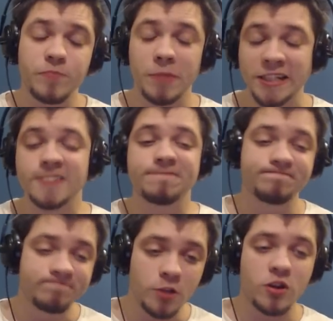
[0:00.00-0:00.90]
but
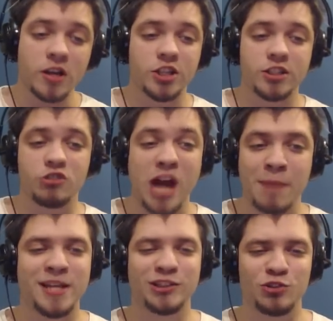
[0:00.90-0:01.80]
you can just
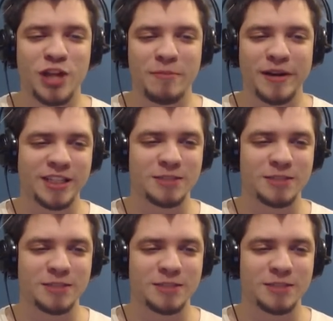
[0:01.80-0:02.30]
ram into them and